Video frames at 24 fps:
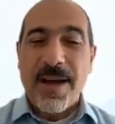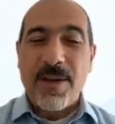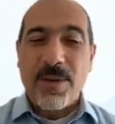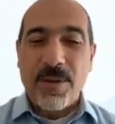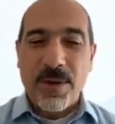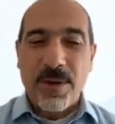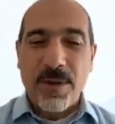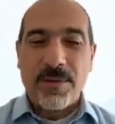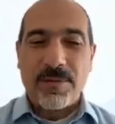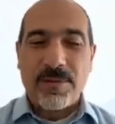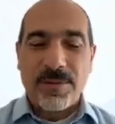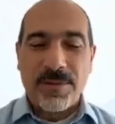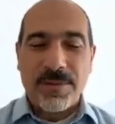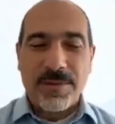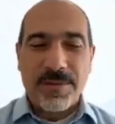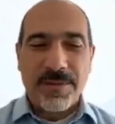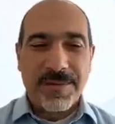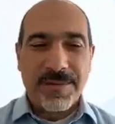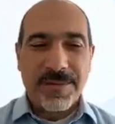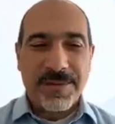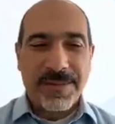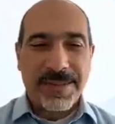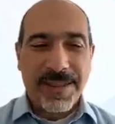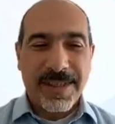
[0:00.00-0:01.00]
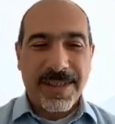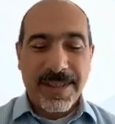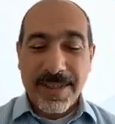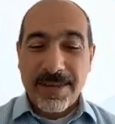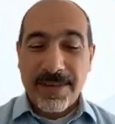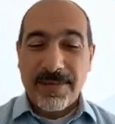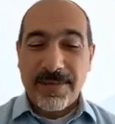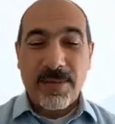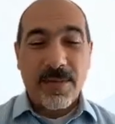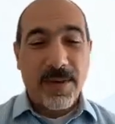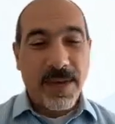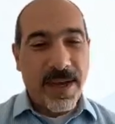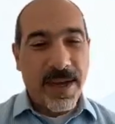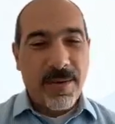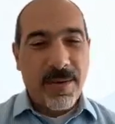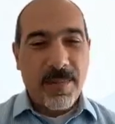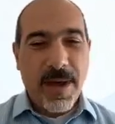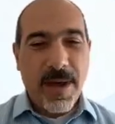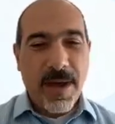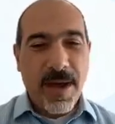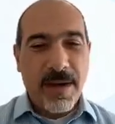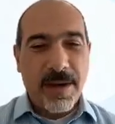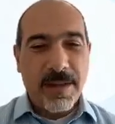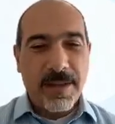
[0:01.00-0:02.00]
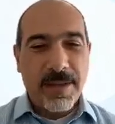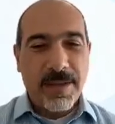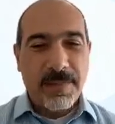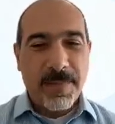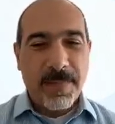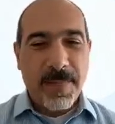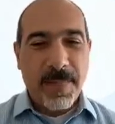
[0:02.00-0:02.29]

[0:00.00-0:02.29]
all rule and then forget about it.